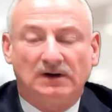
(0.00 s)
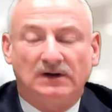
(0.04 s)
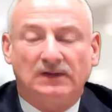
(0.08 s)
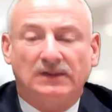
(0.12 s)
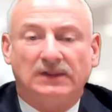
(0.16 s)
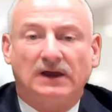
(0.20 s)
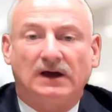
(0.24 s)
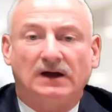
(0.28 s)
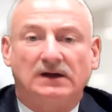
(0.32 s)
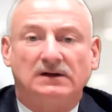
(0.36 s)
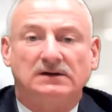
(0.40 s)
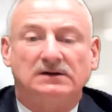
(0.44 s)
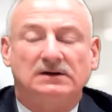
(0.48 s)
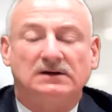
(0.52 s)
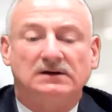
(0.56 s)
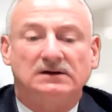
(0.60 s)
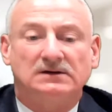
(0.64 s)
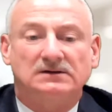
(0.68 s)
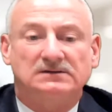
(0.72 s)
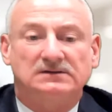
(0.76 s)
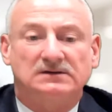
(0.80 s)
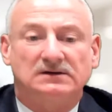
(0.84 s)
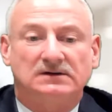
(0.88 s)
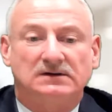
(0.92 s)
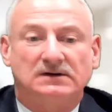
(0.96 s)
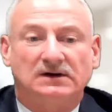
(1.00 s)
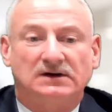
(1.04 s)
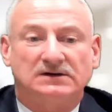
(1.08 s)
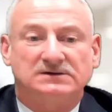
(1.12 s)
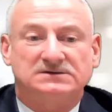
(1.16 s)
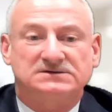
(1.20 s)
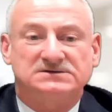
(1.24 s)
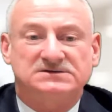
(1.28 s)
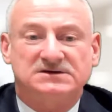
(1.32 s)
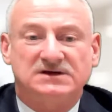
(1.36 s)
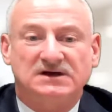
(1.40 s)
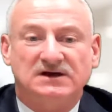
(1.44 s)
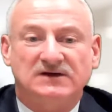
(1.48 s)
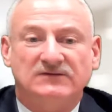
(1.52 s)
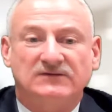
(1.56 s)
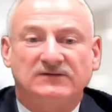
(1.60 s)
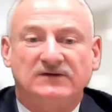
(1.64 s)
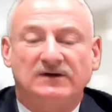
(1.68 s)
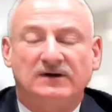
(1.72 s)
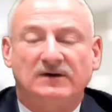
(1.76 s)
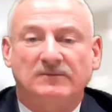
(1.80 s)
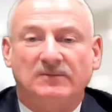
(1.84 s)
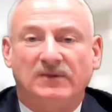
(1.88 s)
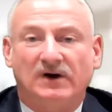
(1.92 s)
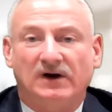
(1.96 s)
that is achieved
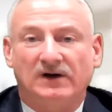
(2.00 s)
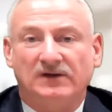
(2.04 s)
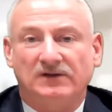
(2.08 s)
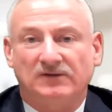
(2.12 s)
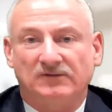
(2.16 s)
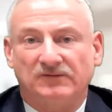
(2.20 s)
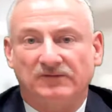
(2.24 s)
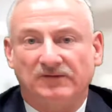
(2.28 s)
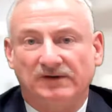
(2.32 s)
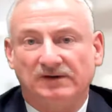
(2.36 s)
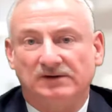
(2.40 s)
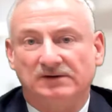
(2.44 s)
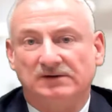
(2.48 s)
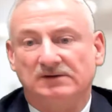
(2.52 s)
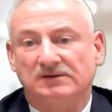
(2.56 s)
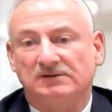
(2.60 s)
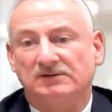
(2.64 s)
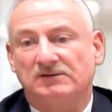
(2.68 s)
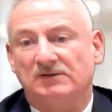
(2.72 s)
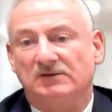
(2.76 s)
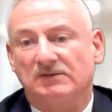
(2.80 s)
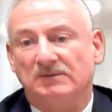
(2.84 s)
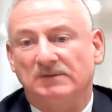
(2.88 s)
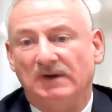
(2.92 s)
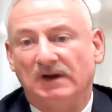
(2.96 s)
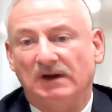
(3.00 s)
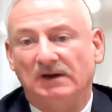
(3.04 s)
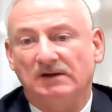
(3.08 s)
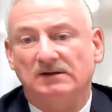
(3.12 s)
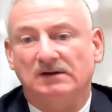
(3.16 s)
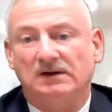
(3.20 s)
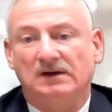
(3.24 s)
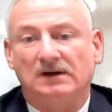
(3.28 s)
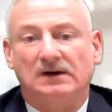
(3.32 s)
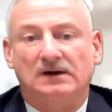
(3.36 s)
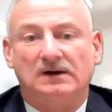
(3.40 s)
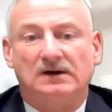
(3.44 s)
by the failure to meet